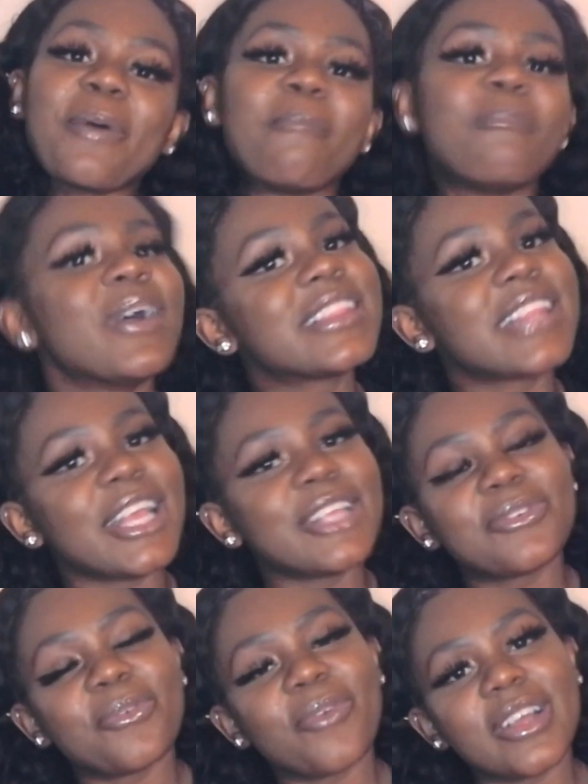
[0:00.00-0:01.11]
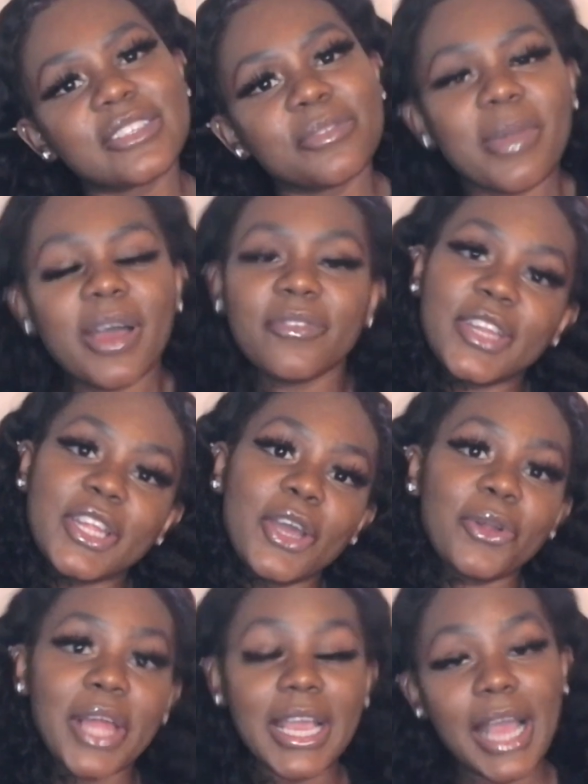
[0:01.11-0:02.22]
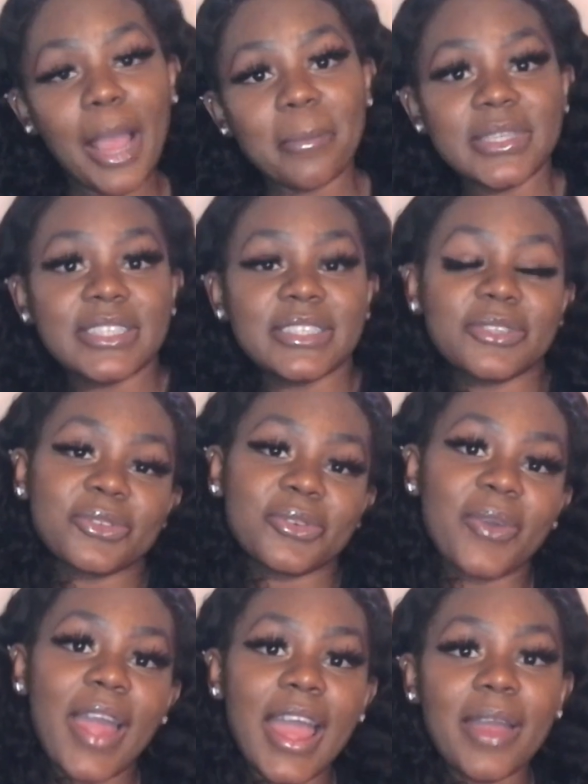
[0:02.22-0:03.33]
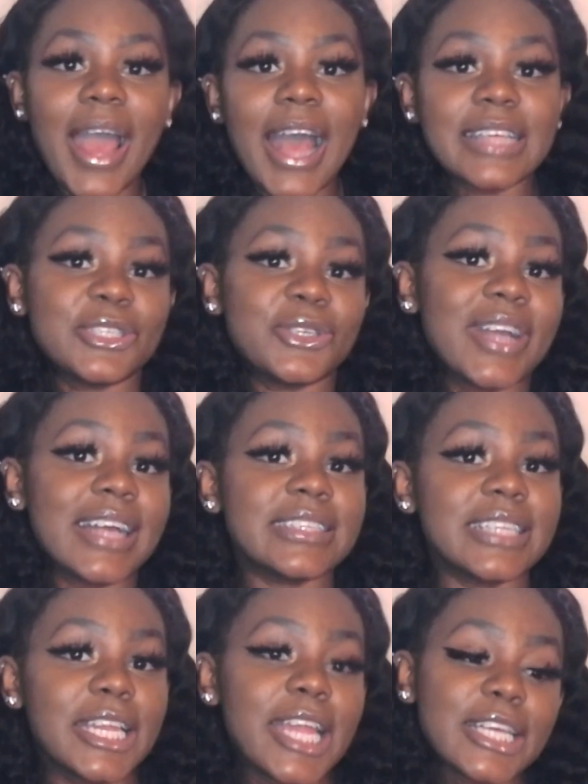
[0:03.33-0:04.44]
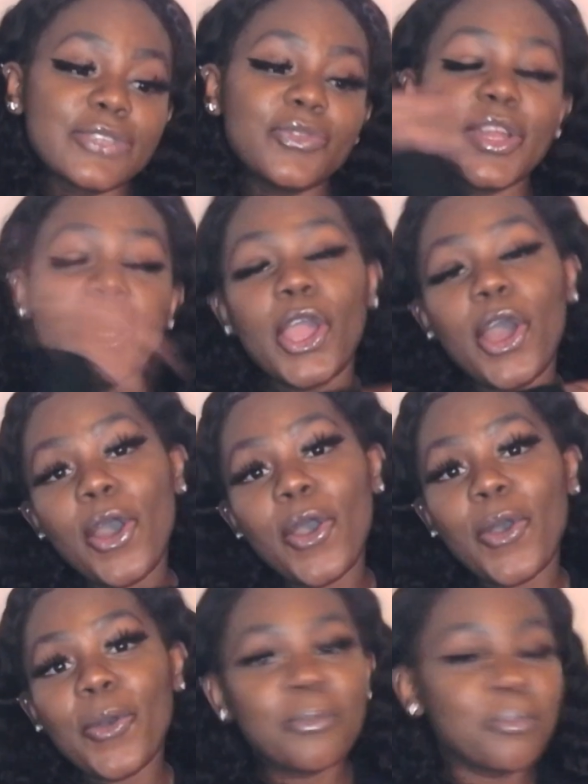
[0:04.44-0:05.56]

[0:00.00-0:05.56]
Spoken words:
But thanks for watching my video. Like, comment, and subscribe. I'll see you guys in the next video.